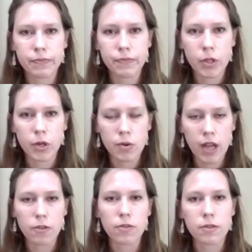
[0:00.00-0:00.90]

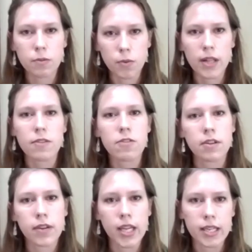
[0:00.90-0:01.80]
natural wealth
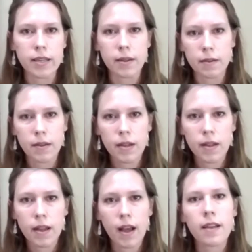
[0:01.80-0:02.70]
generating
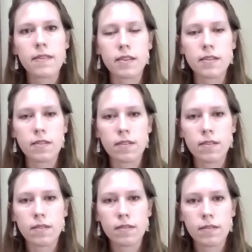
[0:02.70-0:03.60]
assets,
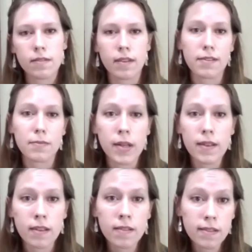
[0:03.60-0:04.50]
does it make
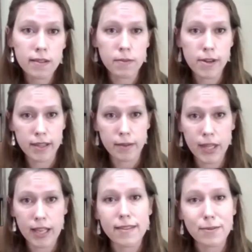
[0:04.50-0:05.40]
sense that we're in the
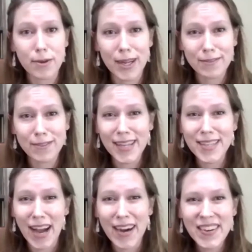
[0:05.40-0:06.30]
place that we're in right
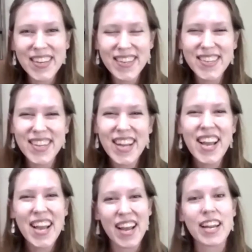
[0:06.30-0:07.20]
now?
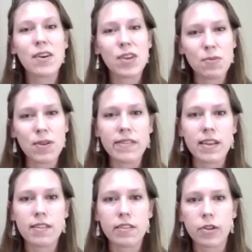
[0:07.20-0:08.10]
And how can we
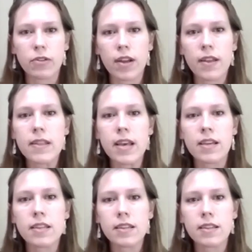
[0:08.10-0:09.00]
seek to redress
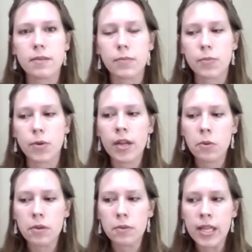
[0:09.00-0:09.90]
that a little bit more
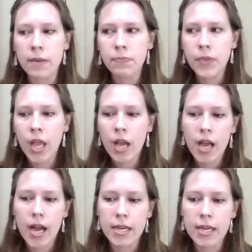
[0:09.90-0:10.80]
equitably?
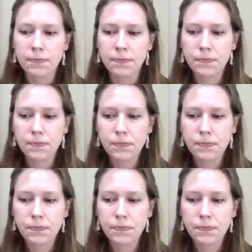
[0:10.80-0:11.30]
And